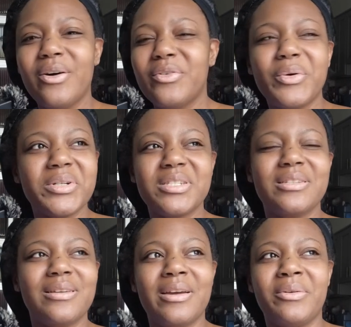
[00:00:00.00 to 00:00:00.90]
of course
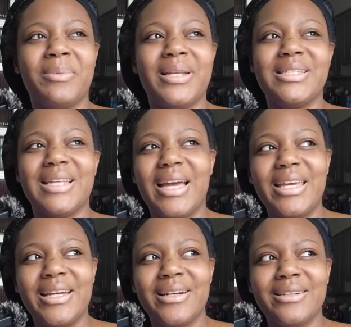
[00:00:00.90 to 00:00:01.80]
everybody's not
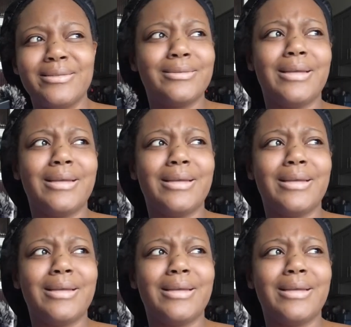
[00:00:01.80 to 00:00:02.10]
here.